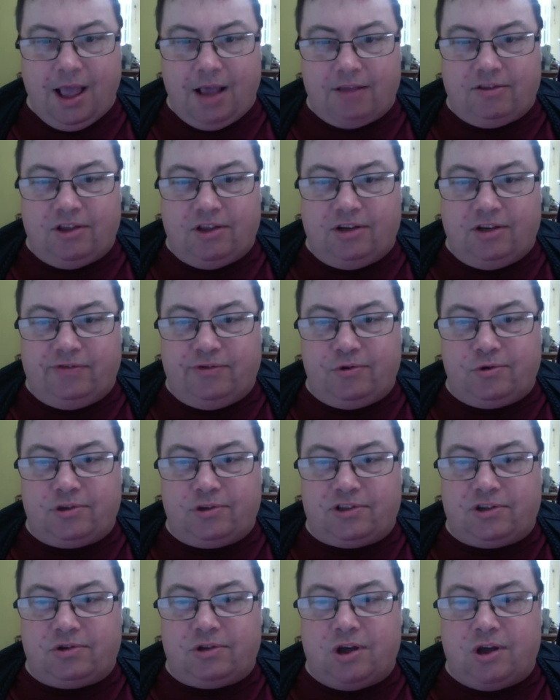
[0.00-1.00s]
3rd of
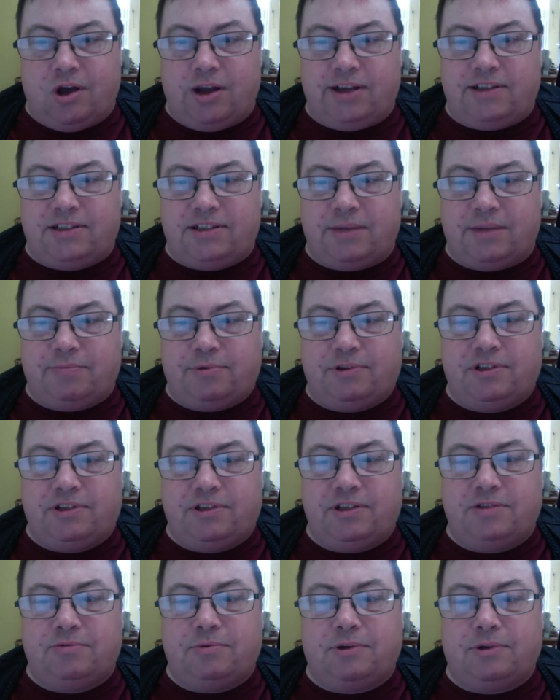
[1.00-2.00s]
August saw the highest
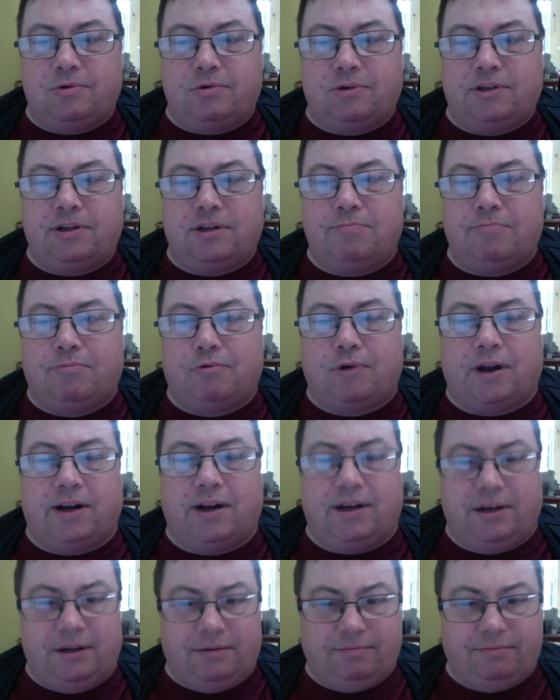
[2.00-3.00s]
temperatures recorded in
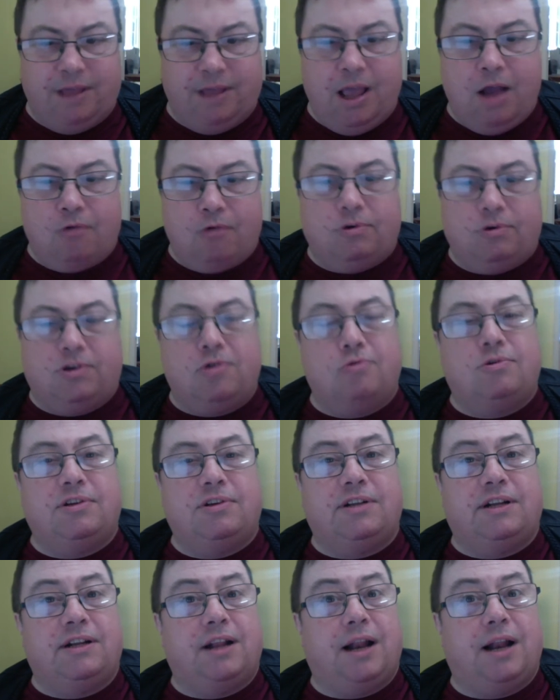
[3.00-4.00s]
Britain, recorded
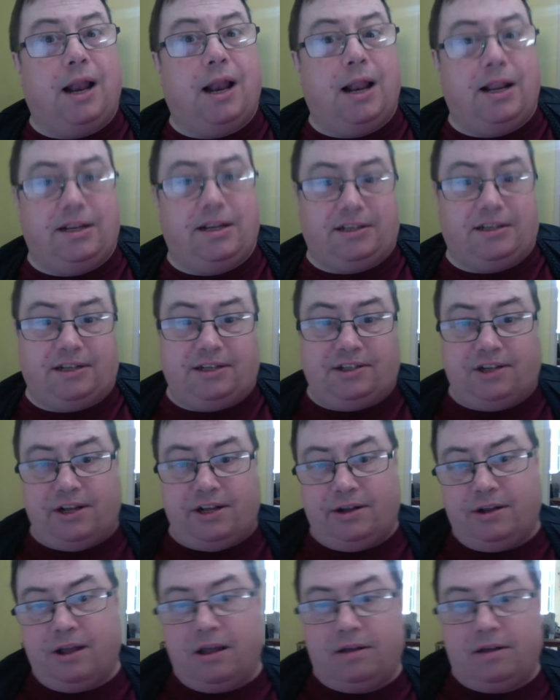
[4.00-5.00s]
at a
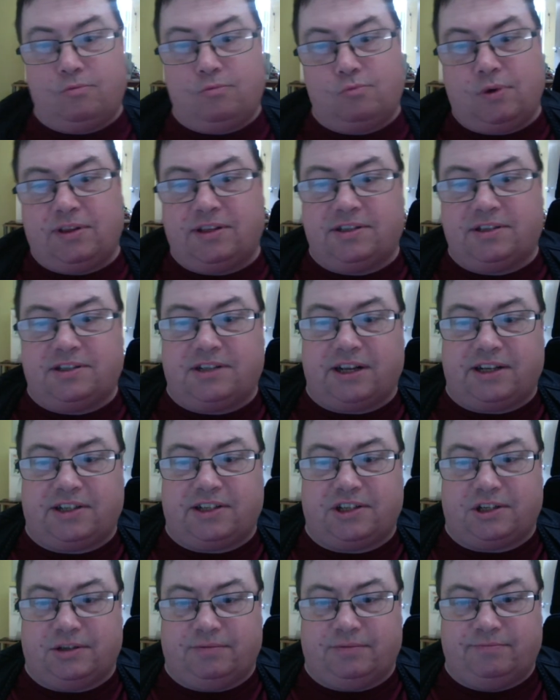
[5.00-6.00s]
Leicestershire weather
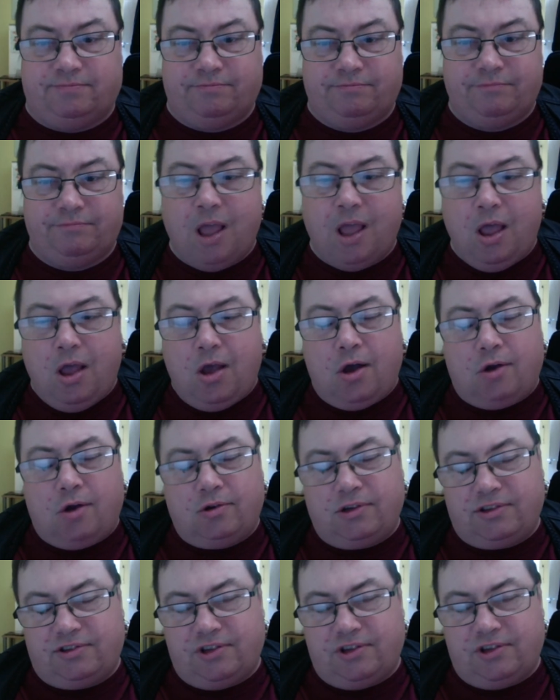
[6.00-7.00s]
station on
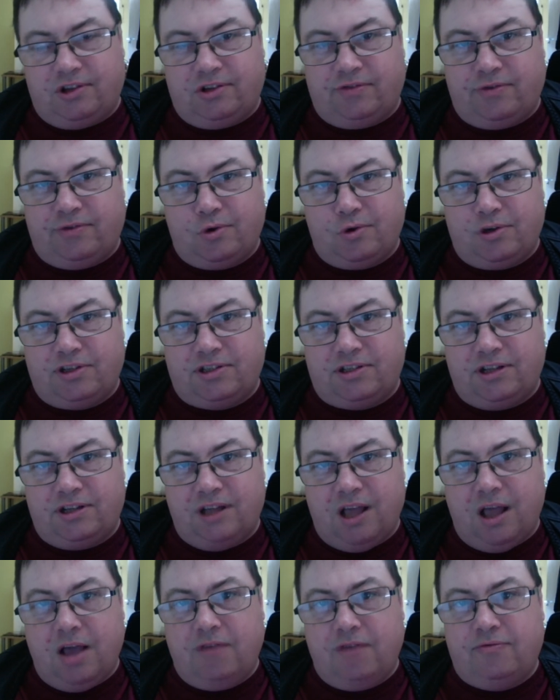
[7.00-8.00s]
the 3rd of August
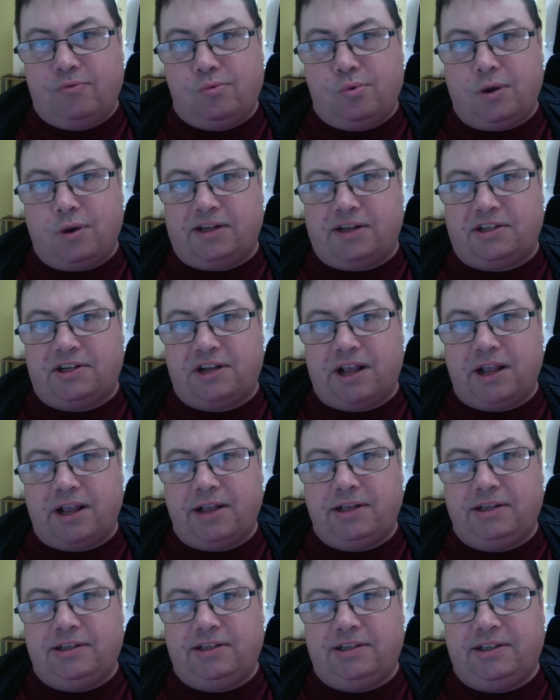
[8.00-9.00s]
of which
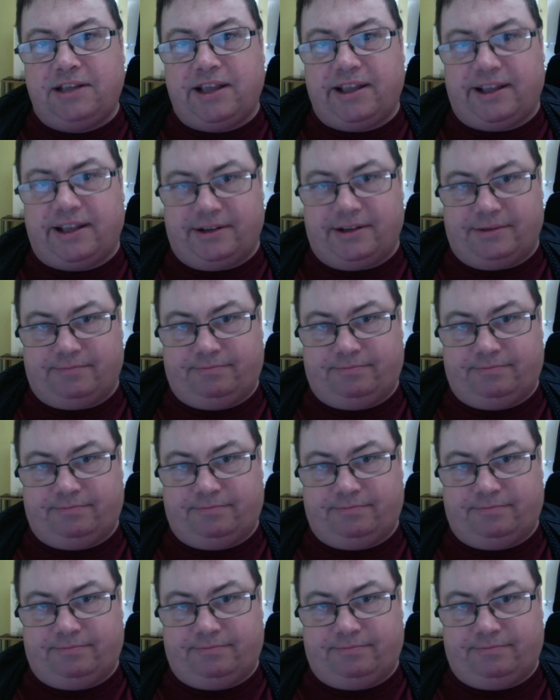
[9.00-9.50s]
year?